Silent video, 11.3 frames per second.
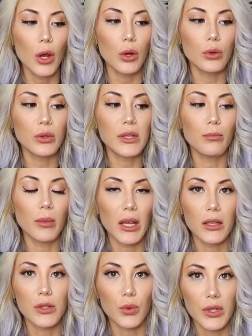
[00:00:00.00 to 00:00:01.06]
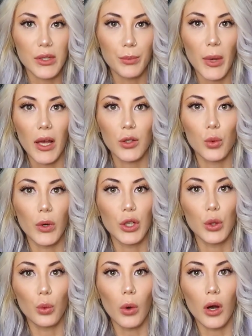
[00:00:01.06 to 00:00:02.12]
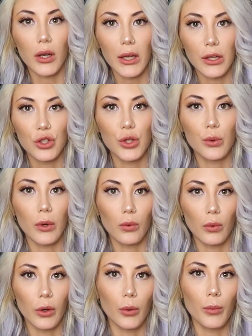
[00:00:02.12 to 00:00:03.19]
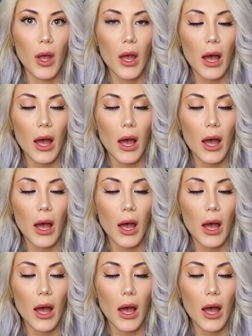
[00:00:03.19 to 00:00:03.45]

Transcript: who demands respect when you walk into a room